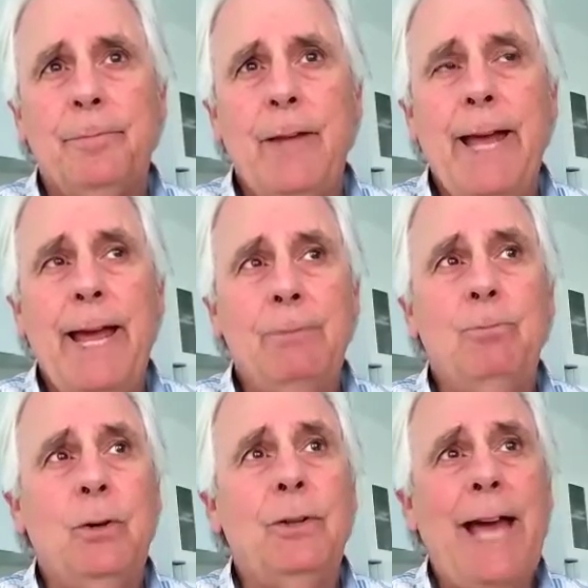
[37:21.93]

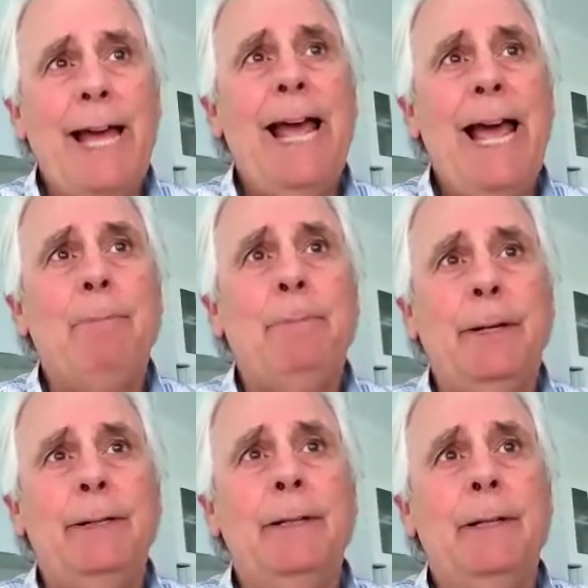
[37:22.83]
And will that
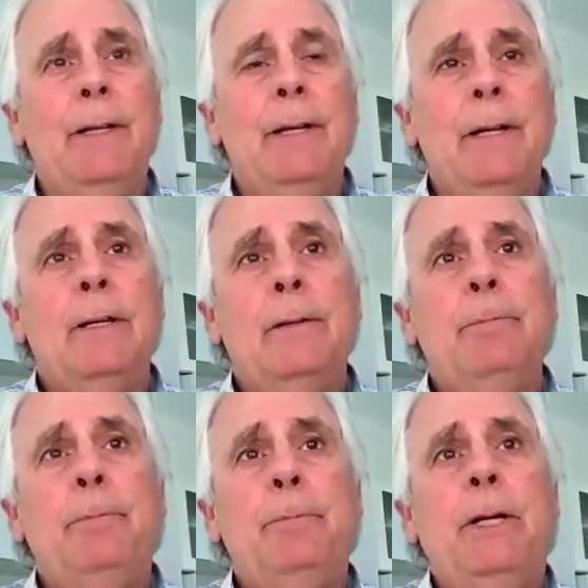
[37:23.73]
happen
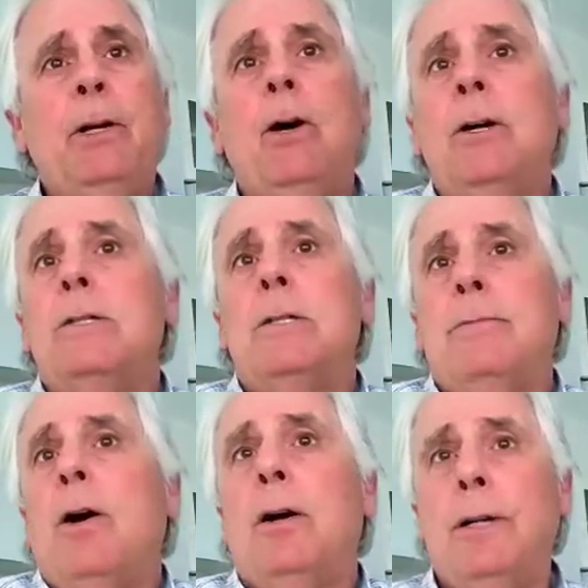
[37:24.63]
because
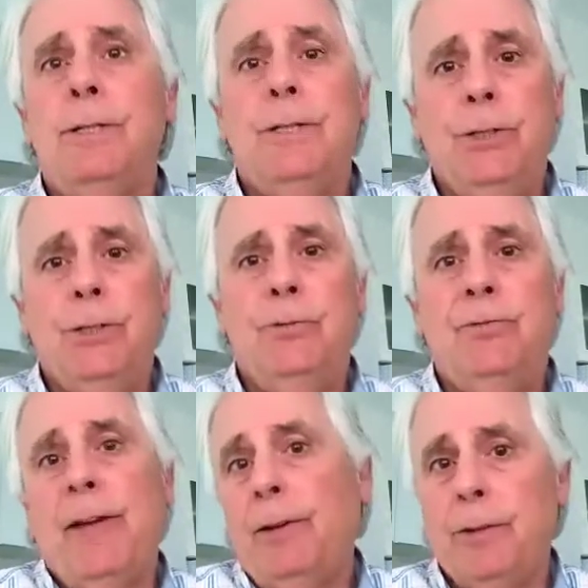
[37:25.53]
of our continued
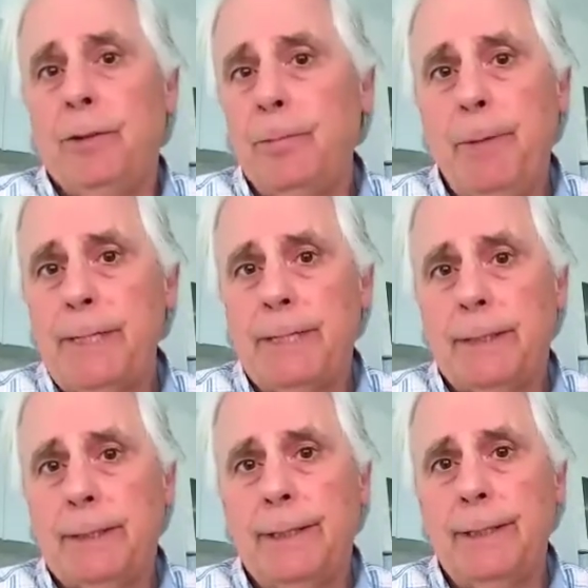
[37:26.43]
failure,
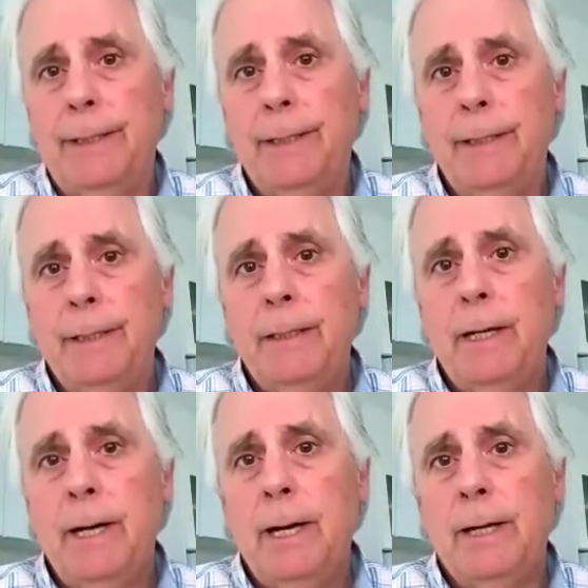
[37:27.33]
basically,
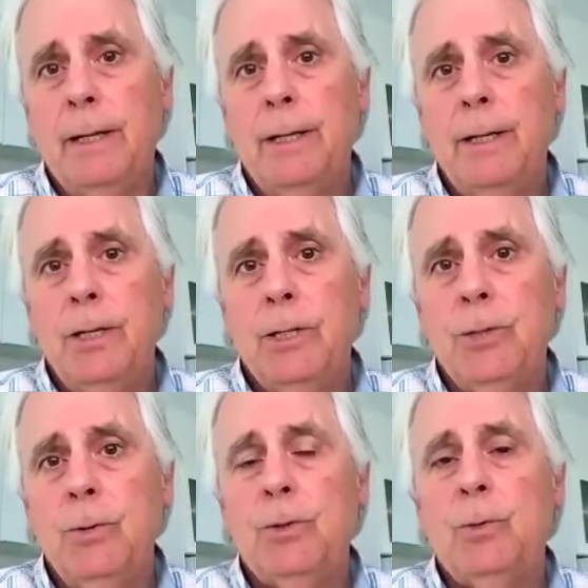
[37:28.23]

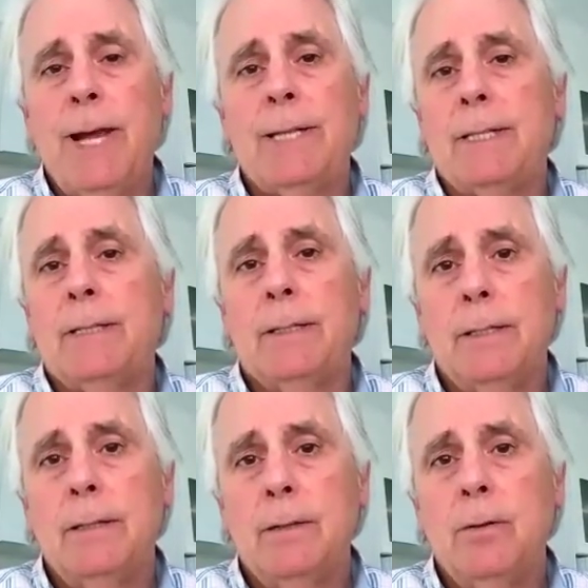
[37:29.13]
to address
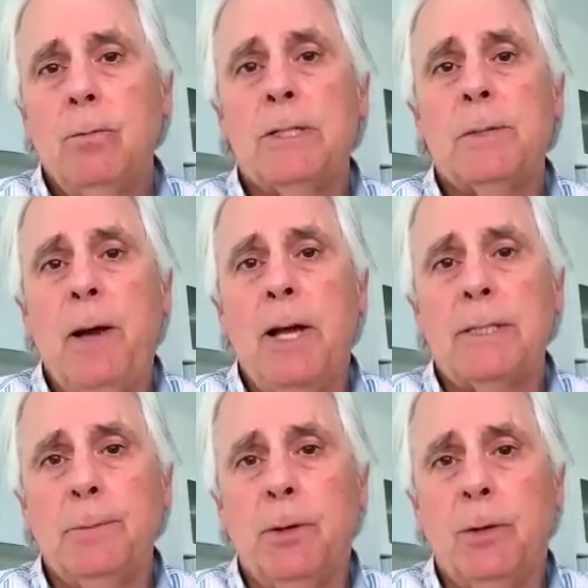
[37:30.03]
what's
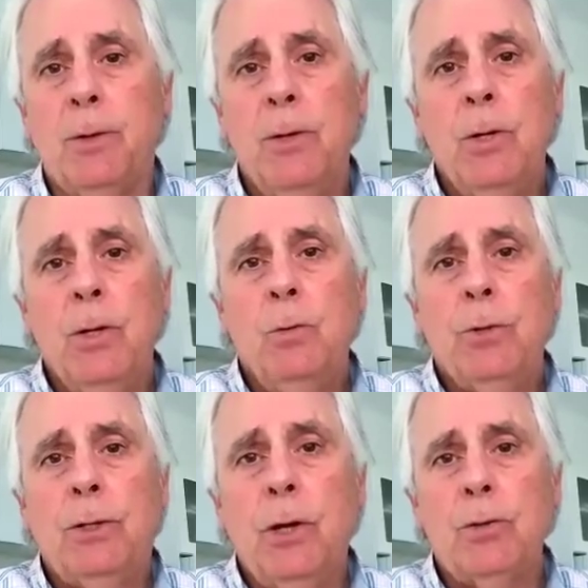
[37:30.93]
possible
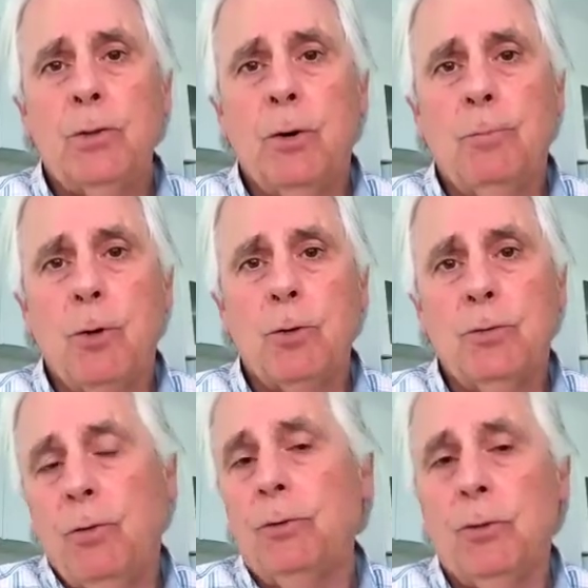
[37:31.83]
with those who are
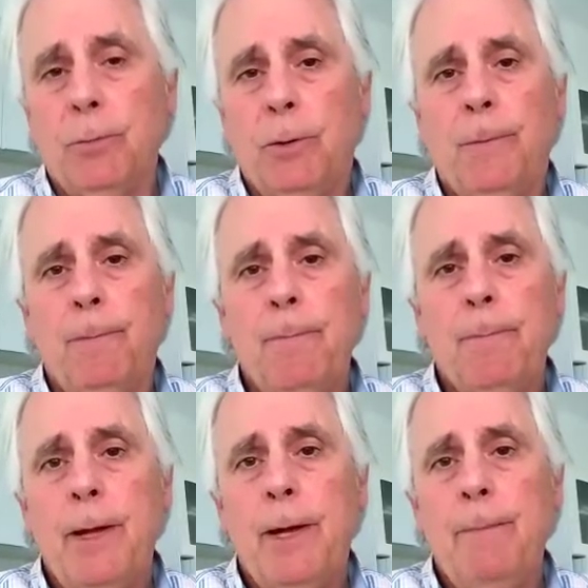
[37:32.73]
most vulnerable?
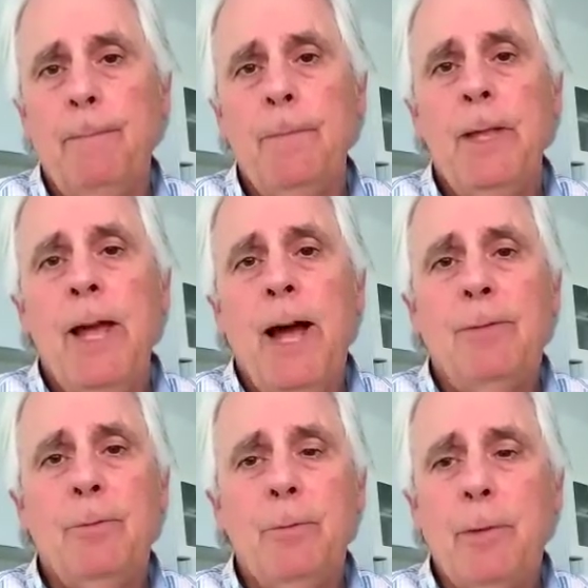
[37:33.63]
I
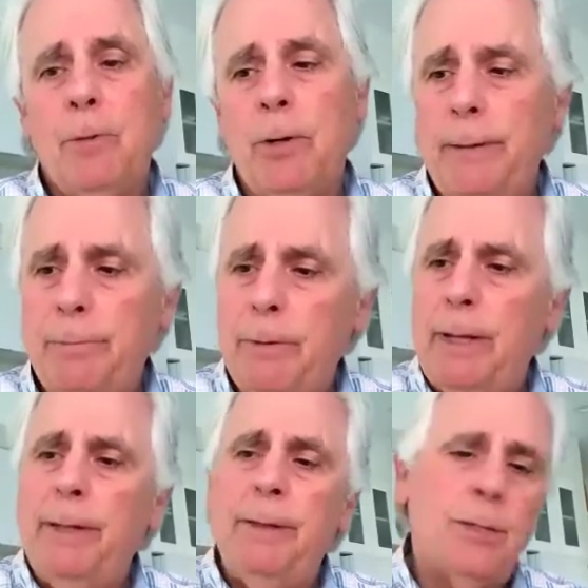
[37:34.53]
remember
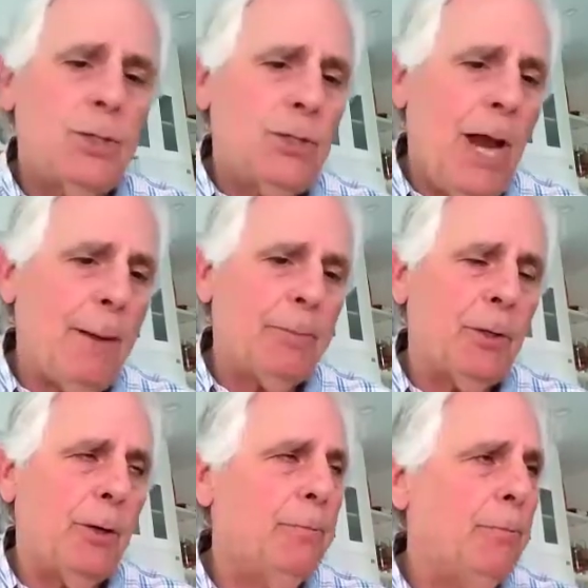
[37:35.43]
in this
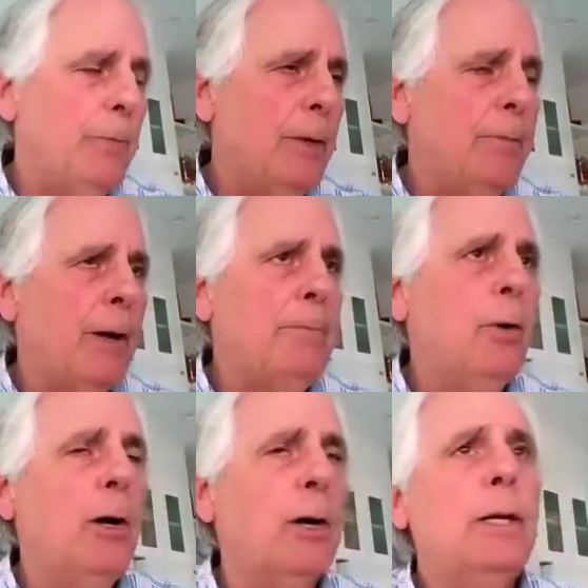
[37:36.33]
chapter in my
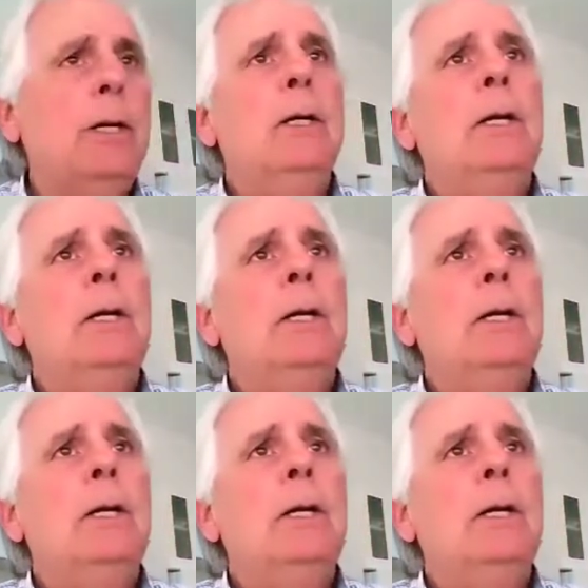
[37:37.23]
book,